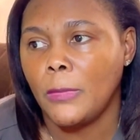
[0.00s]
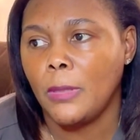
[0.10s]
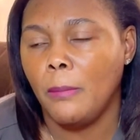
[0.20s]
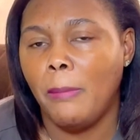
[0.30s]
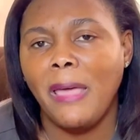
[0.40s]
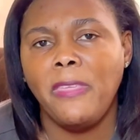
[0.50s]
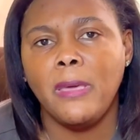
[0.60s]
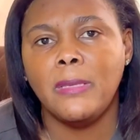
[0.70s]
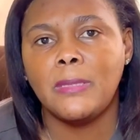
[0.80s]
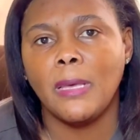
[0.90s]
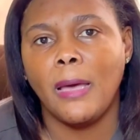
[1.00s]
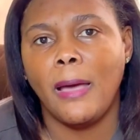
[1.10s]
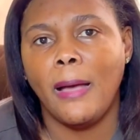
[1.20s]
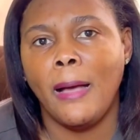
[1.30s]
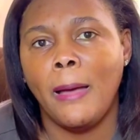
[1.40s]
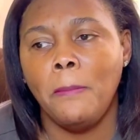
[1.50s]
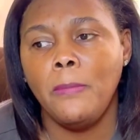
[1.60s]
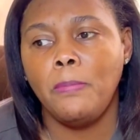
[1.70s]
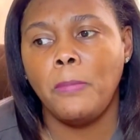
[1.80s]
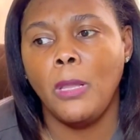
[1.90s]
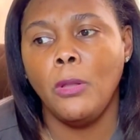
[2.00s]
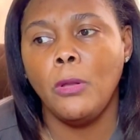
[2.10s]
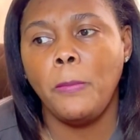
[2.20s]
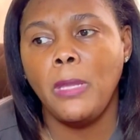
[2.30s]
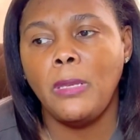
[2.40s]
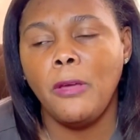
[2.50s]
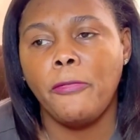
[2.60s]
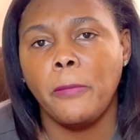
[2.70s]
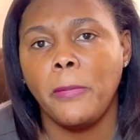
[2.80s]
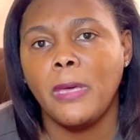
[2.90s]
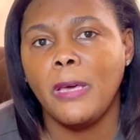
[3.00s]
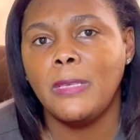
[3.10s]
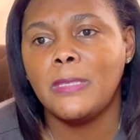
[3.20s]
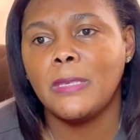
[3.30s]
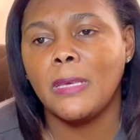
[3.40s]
My thing is, I'm a little bit different because